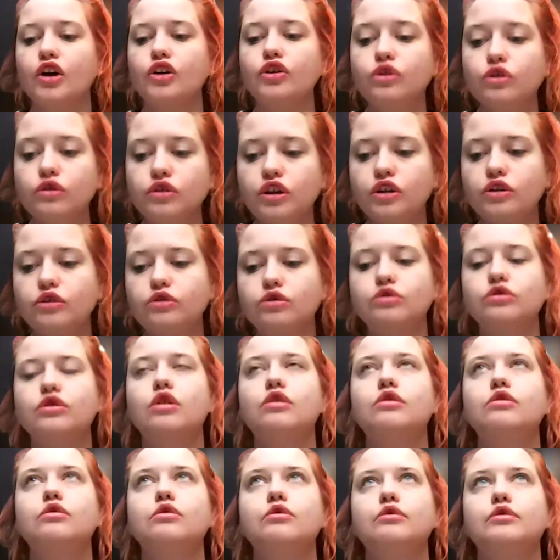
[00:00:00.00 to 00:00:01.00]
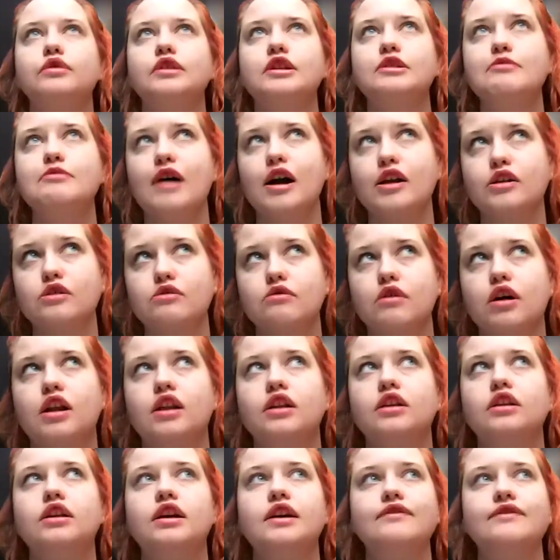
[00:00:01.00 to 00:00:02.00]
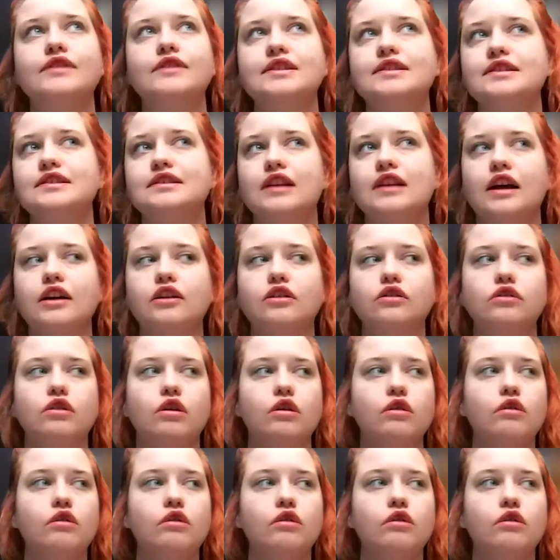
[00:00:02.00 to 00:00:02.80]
You need to know the manual, if this is like,